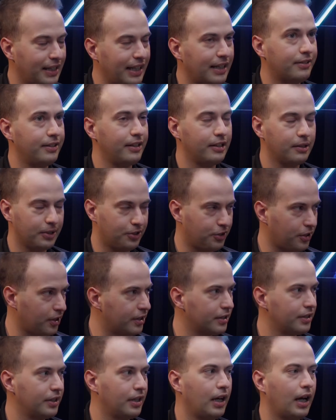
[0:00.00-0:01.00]
They see the
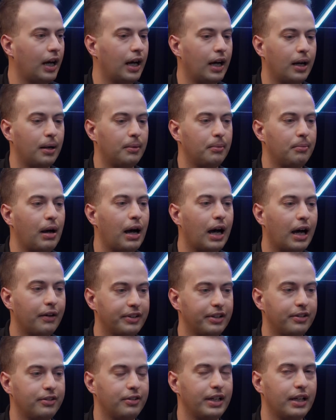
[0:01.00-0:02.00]
return.
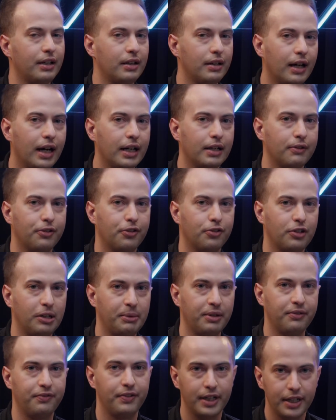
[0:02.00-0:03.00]
Obviously a lot of
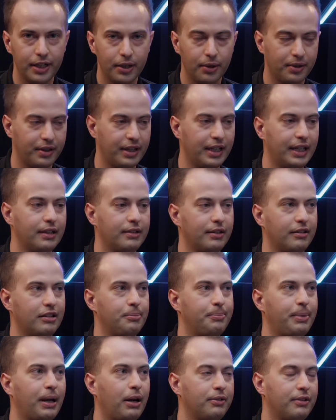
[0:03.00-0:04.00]
streaming video things is
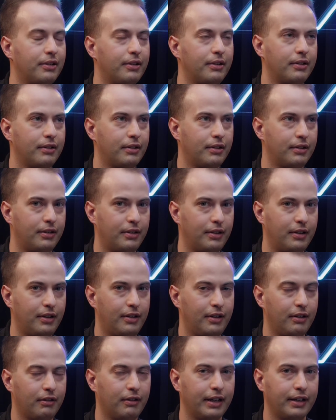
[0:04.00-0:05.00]
about
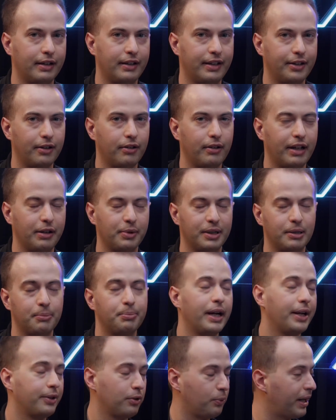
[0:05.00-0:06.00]
with the
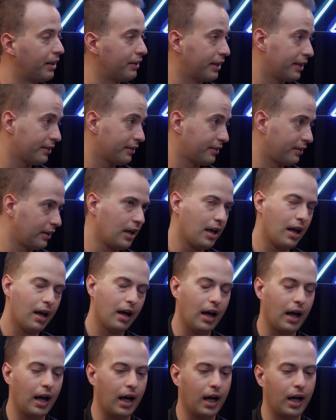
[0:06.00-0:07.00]
brand awareness.
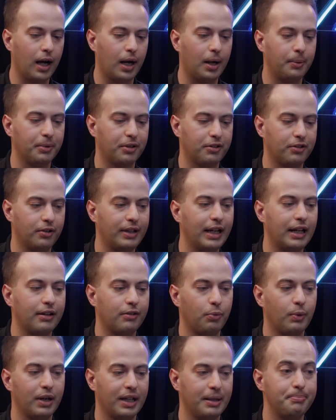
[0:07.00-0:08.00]
So
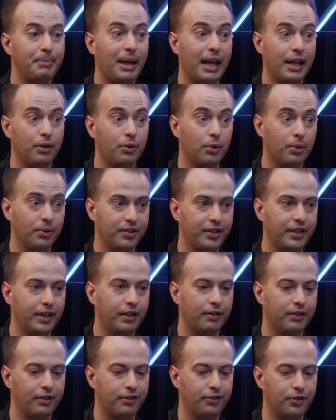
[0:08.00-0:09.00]
that's one of the main goals
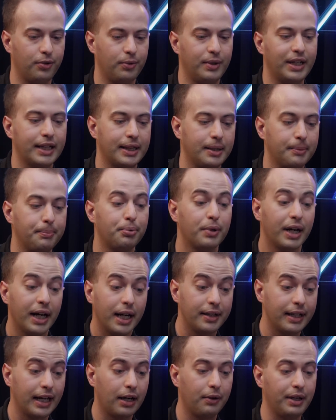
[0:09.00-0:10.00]
here is to get the
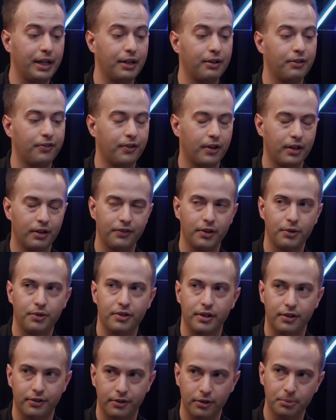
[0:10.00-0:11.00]
brand out in front of
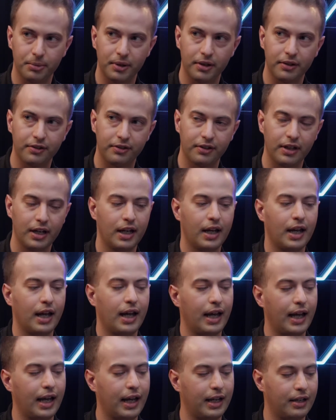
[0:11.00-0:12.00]
those consumers.
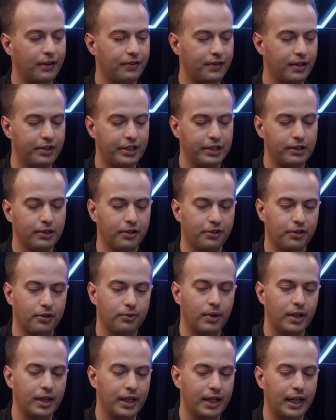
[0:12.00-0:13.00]
And if the dealers
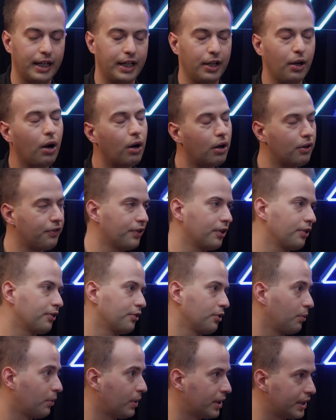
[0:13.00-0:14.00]
are running any
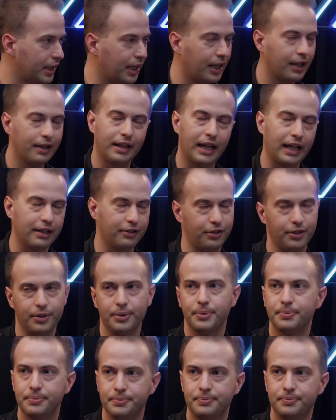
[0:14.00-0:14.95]
offers or whatnot, that too.